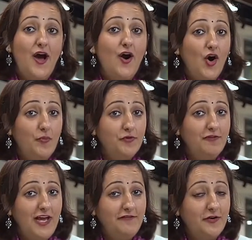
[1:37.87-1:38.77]
Hope you will
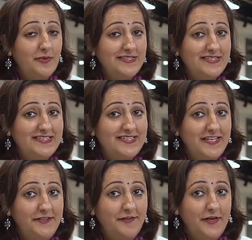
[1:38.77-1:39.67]
have your questions
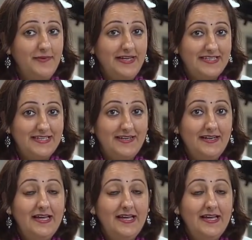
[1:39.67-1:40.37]
ready for him later.